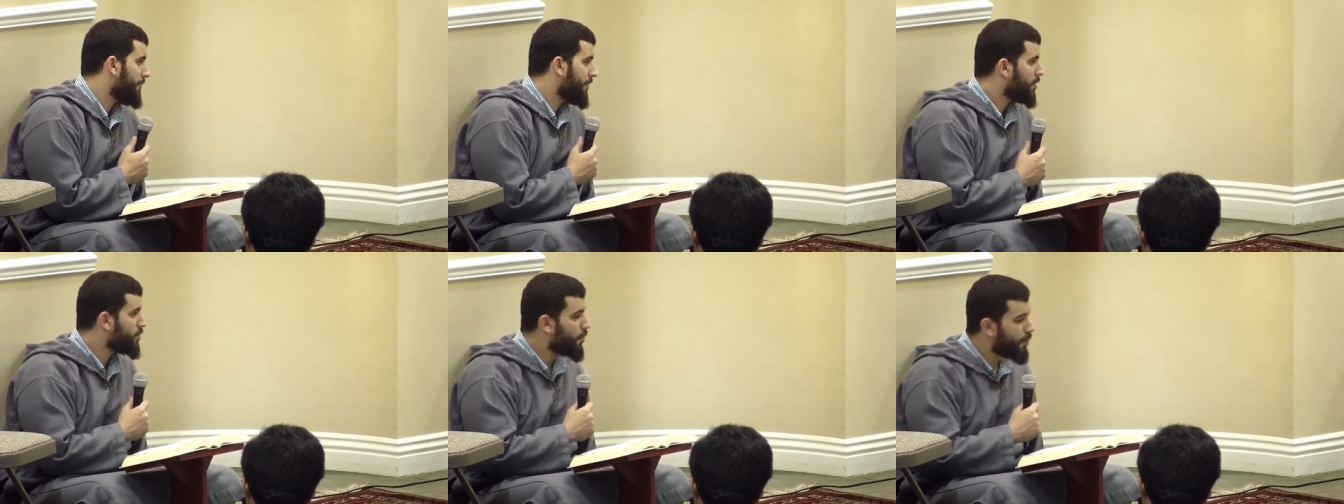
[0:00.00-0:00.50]

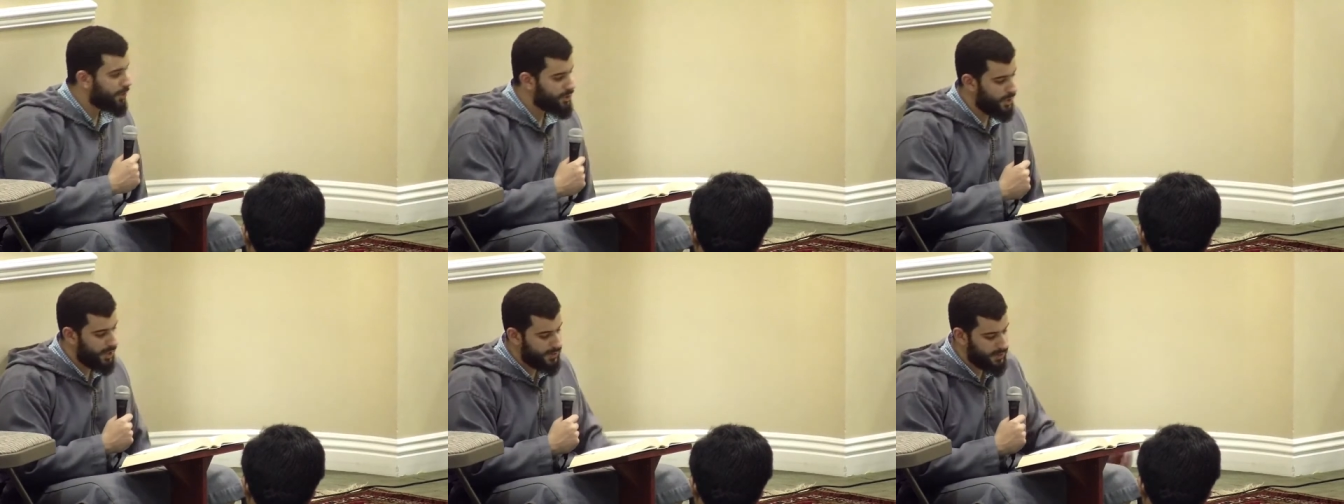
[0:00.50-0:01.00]
So ghusl
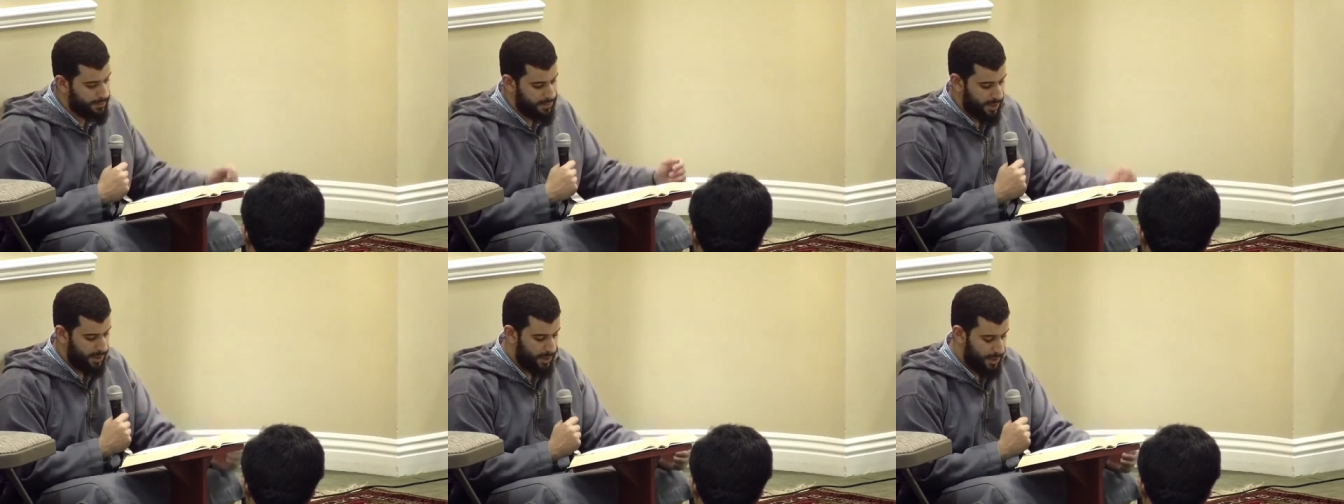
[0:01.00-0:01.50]
is
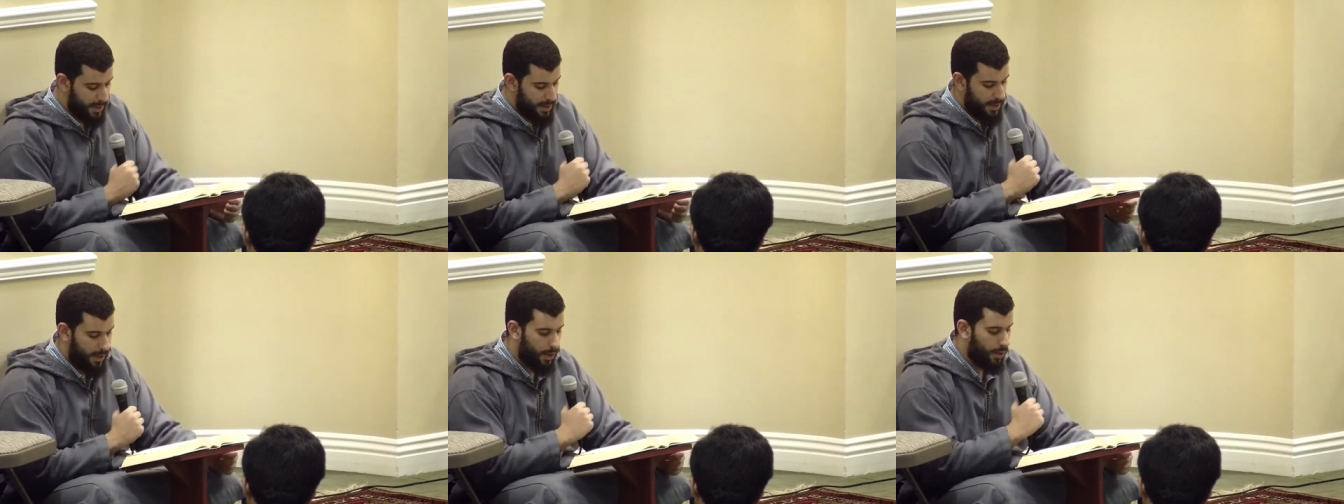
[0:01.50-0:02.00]
something
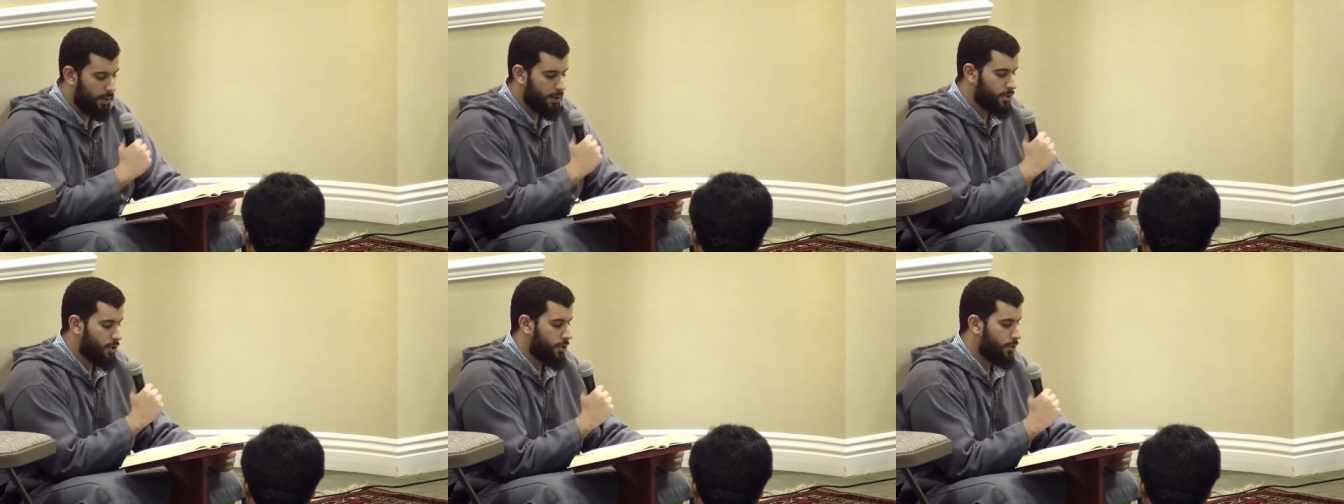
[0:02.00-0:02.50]
encouraged
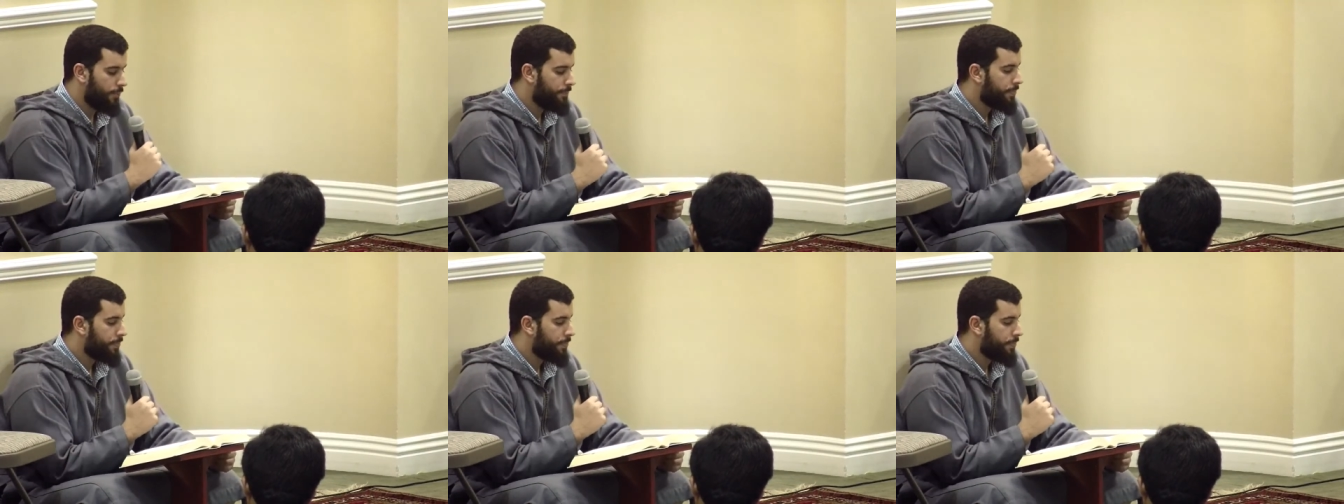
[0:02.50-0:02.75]
to do.